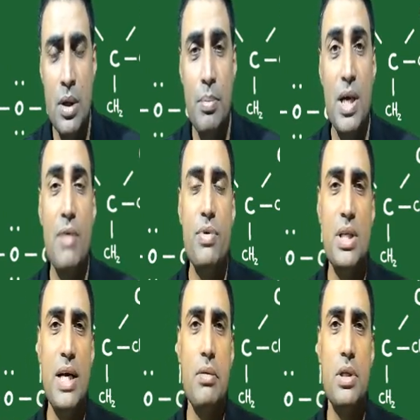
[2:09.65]
But after
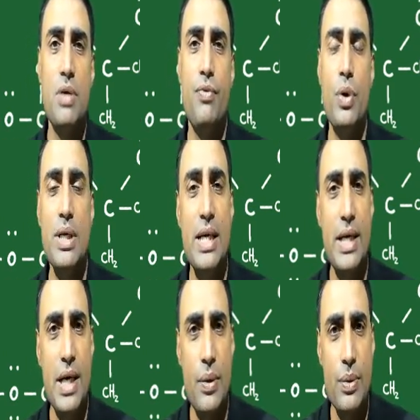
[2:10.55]
that, Rutherford carried
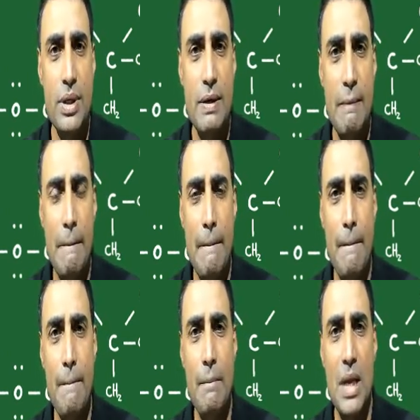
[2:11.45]
out
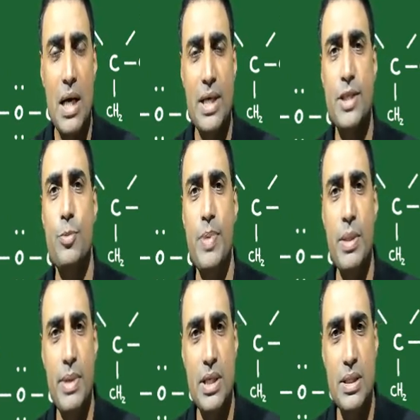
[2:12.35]
an
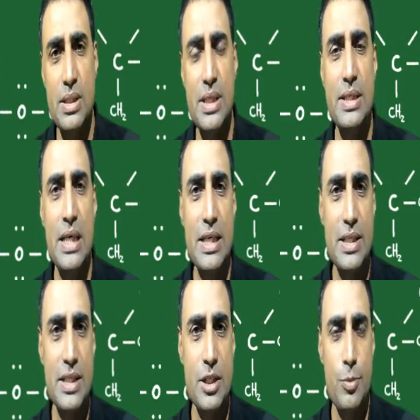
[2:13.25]
experiment,
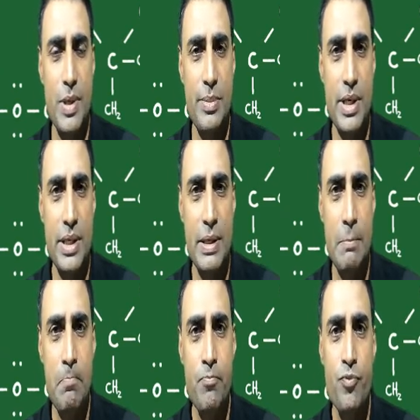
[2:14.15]
scintillation experiment,
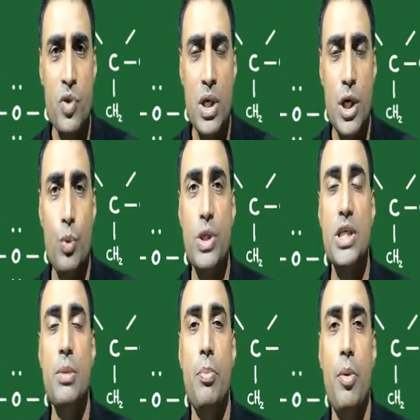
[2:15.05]
in which
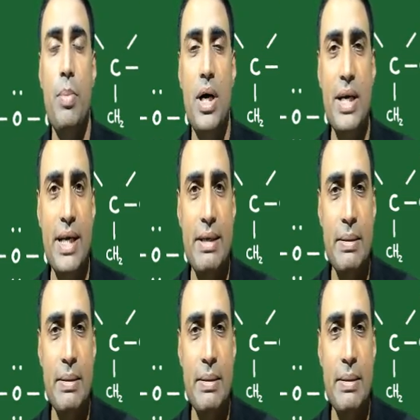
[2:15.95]
he bombarded